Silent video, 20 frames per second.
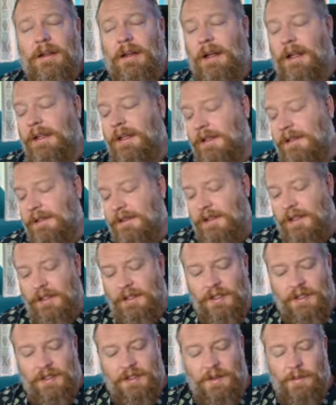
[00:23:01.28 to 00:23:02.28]
I guess it
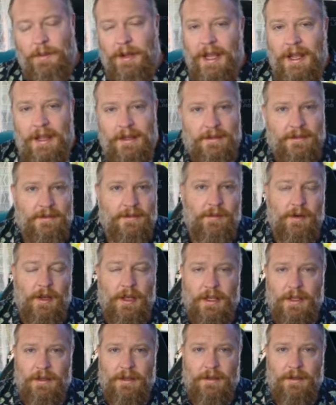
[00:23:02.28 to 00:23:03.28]
just depends,
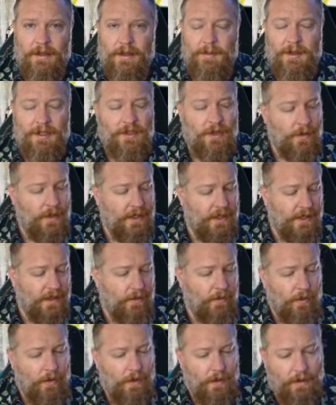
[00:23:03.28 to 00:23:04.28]
right? I mean, Tony
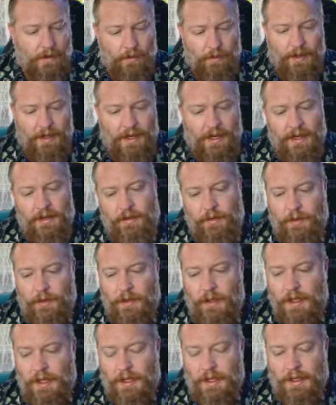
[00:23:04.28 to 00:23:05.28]
Gilroy, who made
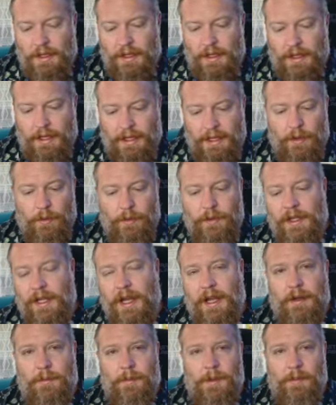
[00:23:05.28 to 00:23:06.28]
Andor, he only
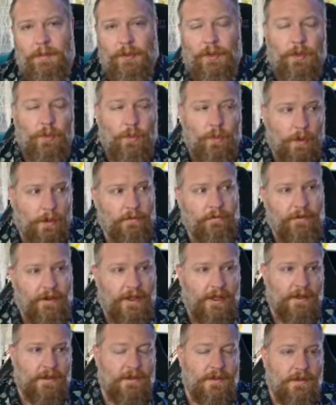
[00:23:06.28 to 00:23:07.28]
hired people who weren't
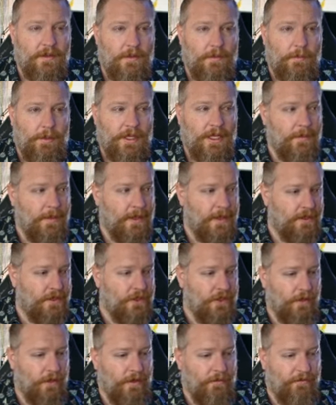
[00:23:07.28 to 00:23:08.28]
fans, but he made a
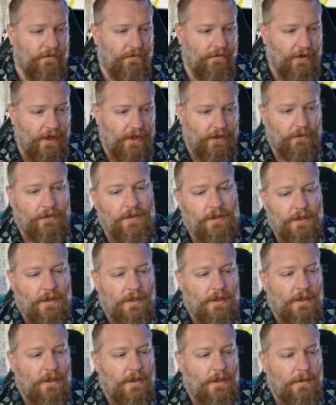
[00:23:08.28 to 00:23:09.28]
show that felt,
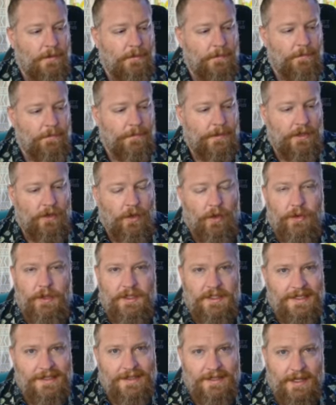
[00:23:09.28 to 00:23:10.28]
in all the
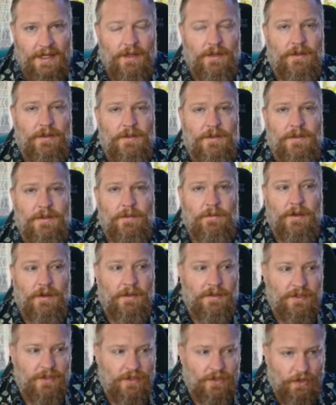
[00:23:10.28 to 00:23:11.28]
details,
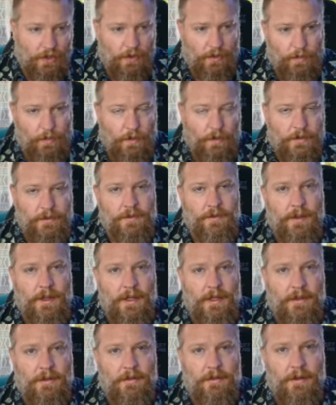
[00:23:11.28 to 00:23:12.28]
very Star Wars,
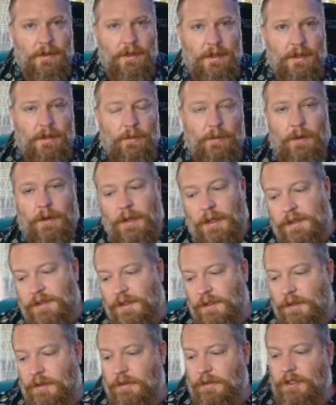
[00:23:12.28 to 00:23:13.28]
right? Whereas,
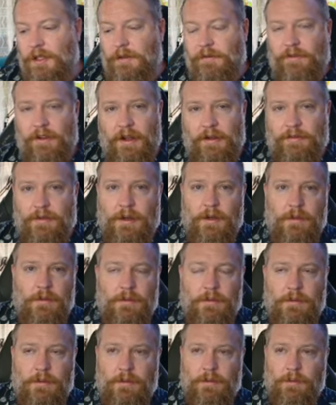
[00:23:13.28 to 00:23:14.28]
you know, Jon
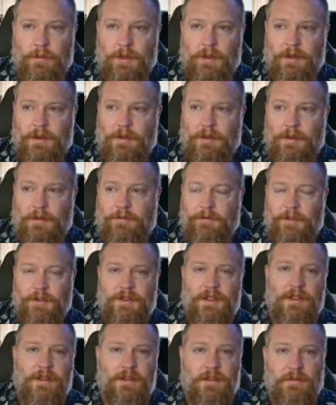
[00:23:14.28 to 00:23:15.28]
Favreau, with the first
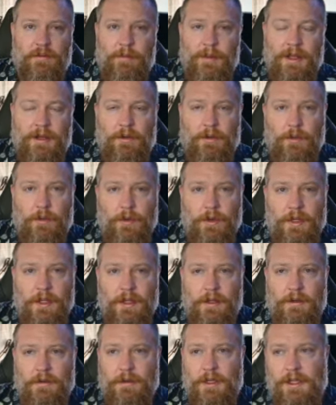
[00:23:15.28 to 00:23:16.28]
season of The
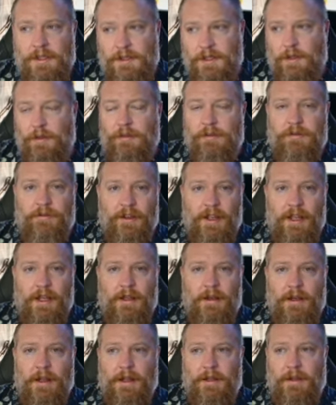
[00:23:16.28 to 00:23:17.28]
Mandalorian, he's a huge
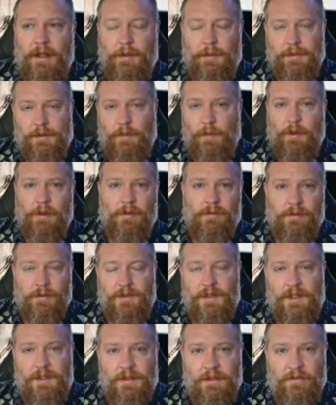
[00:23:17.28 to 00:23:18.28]
fan, and that was a wonderful
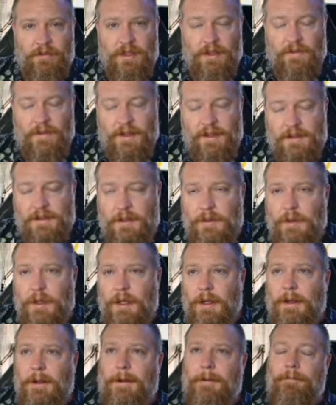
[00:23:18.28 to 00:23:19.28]
season of TV. So,
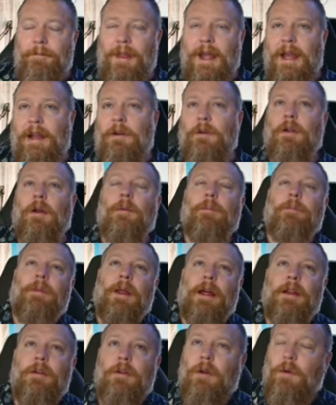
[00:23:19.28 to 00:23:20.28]
I don't know.
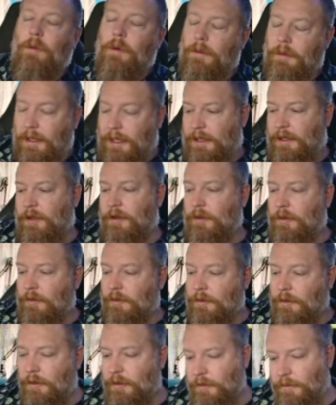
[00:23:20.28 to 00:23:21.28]
I don't know what, like,
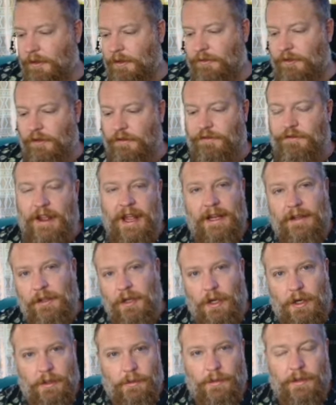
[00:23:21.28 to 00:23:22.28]
if your fan
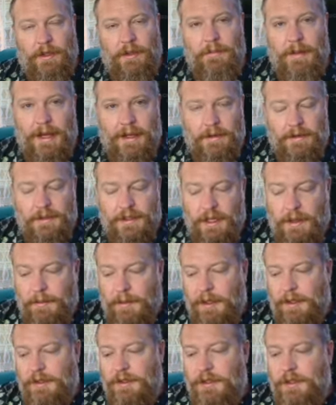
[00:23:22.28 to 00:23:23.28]
card really matters that
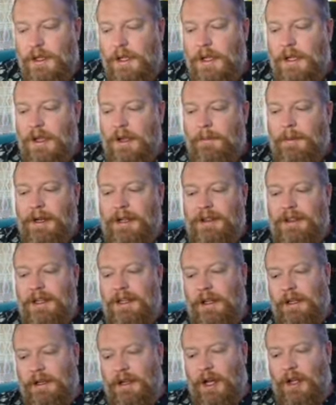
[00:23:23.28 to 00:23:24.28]
much, but I think
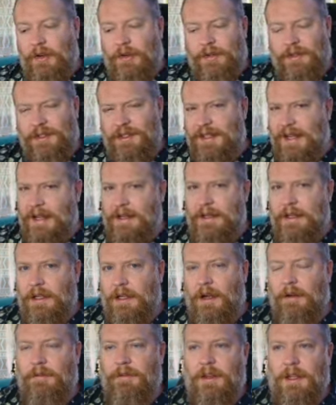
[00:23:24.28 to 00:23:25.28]
an understanding
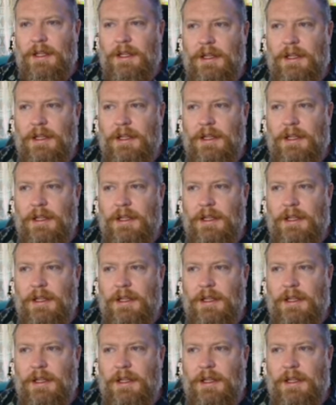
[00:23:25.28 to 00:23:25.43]
of